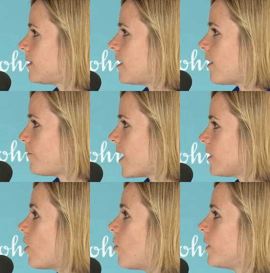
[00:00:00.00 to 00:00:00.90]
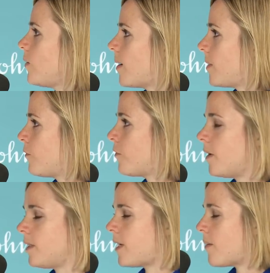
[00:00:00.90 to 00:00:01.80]
that affect only women, for
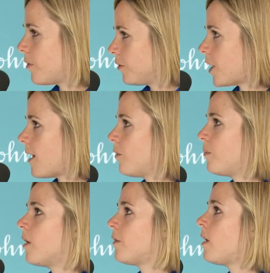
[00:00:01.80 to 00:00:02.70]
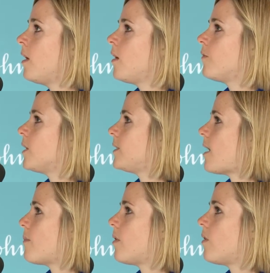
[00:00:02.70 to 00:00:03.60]
example, childbirth. For
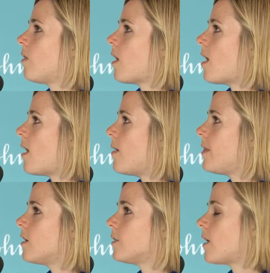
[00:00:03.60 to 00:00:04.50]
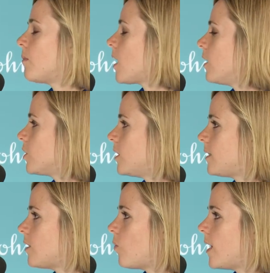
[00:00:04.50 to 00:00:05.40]
example, there are some countries
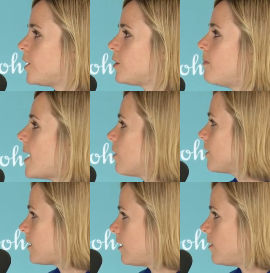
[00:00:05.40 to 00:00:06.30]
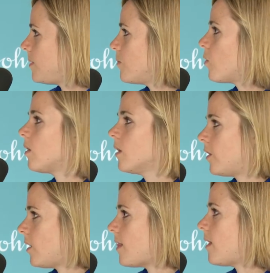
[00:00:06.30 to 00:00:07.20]
in which males tend to be more
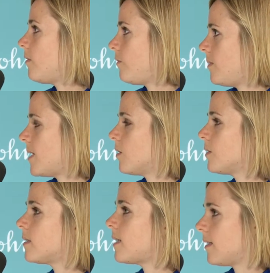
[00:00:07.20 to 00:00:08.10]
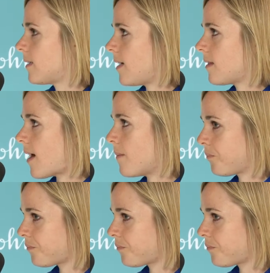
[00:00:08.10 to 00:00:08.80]
literate than females, things like that.